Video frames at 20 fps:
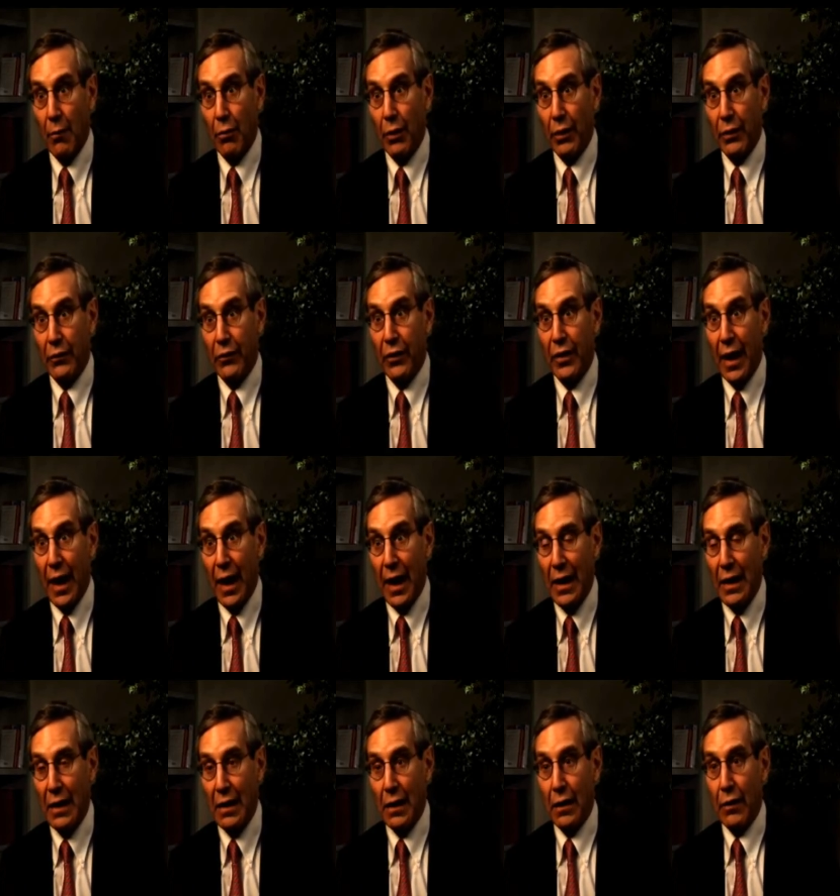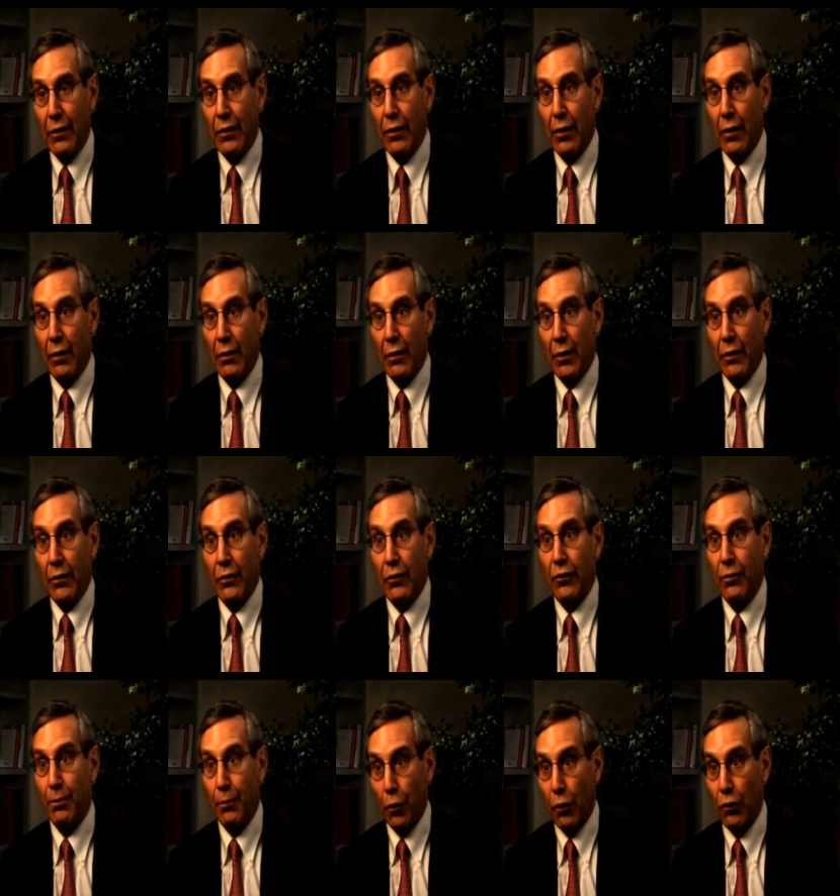But today, the
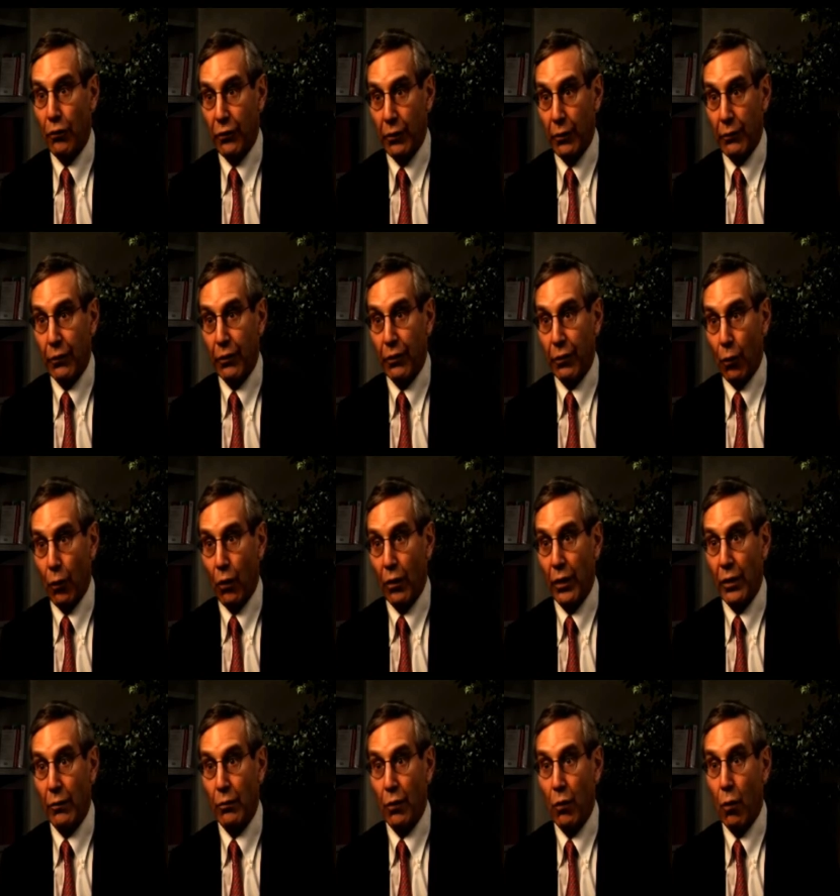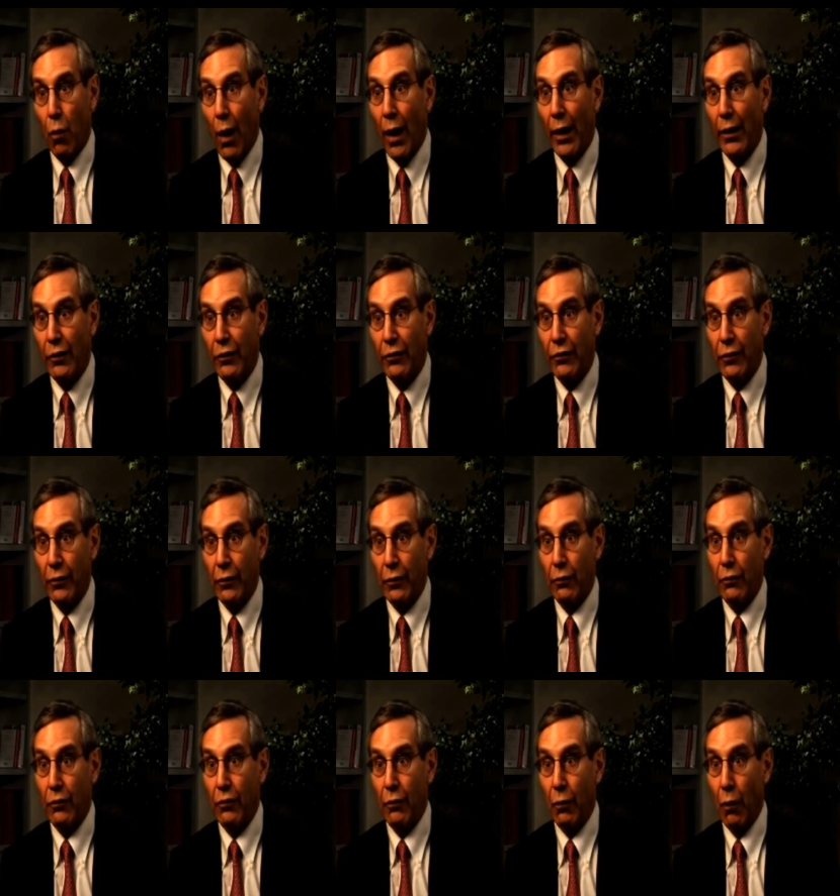dispersion of authority requires
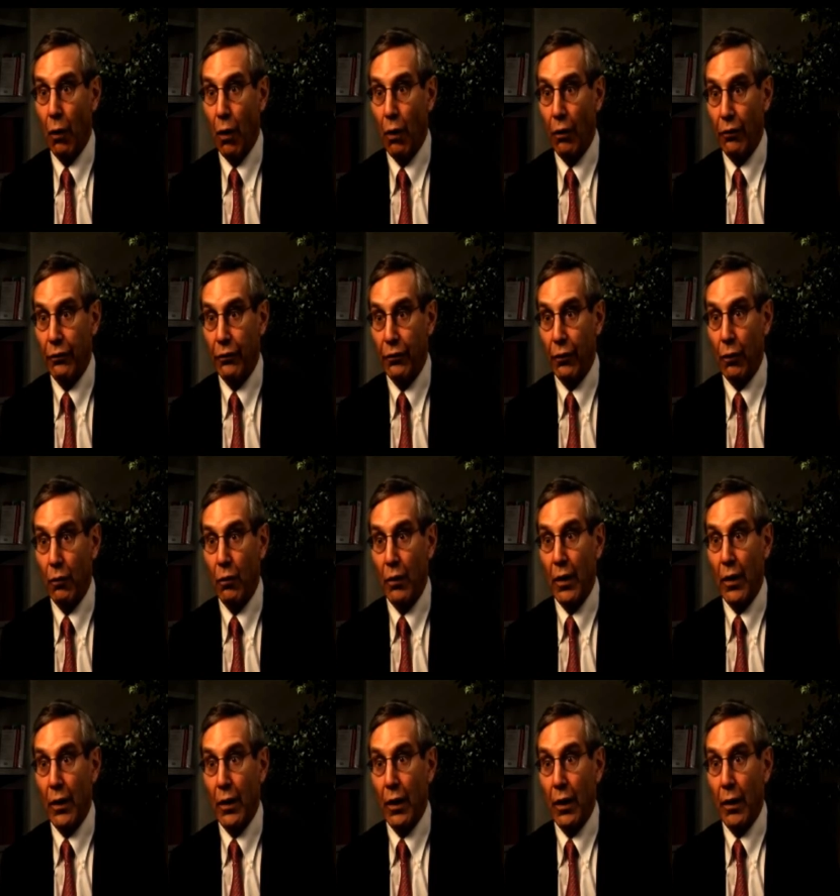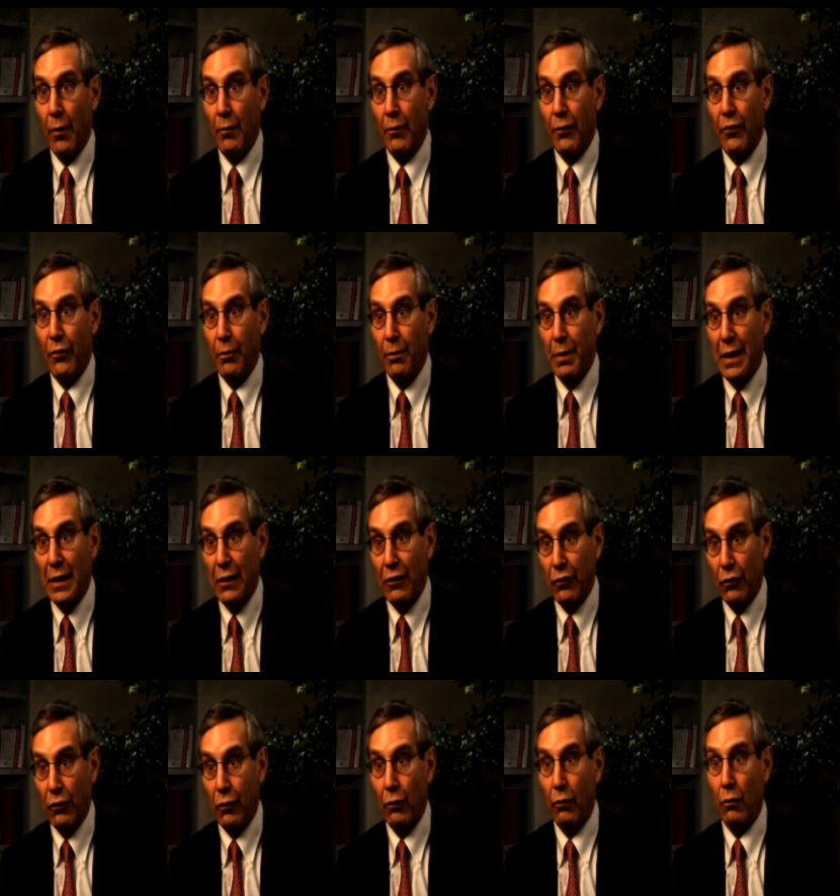you to also um, speak
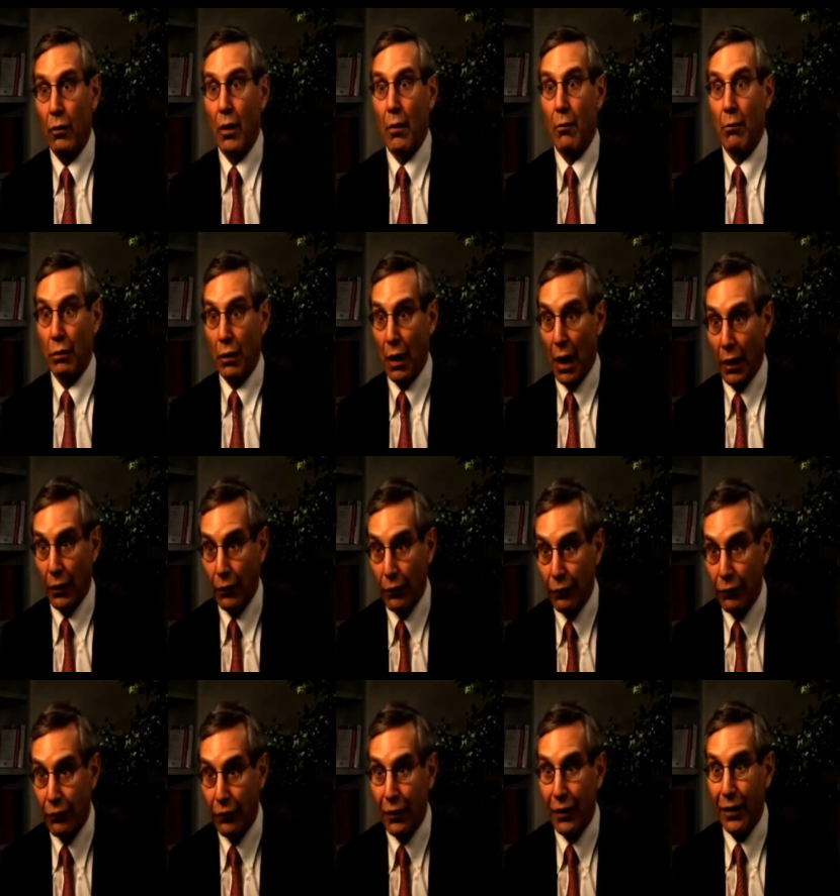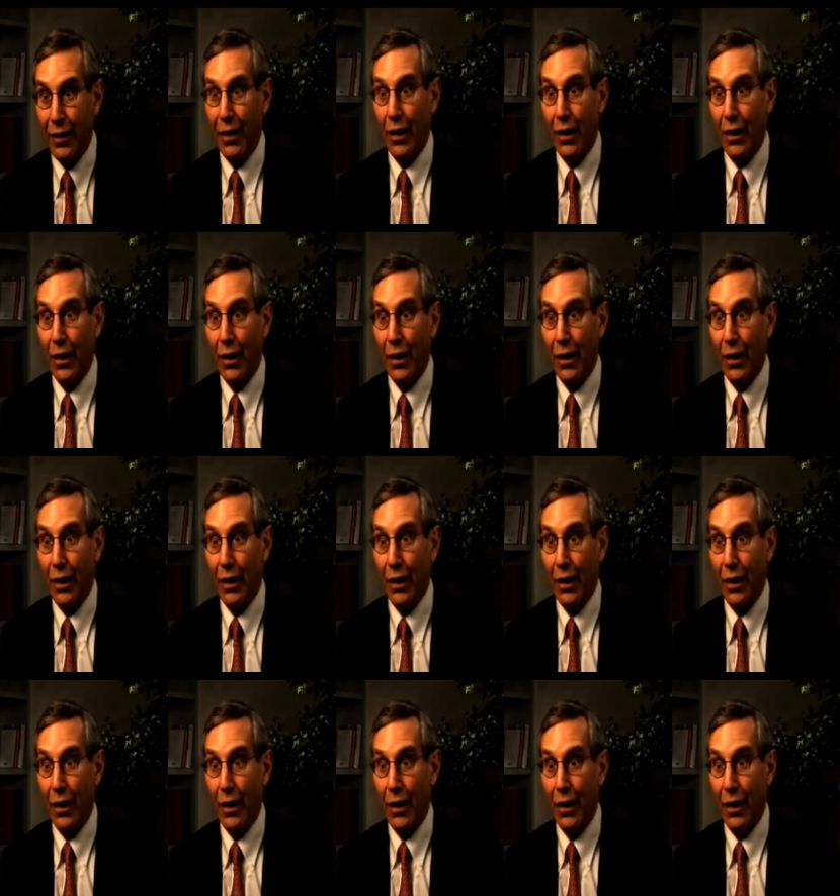to bloggers,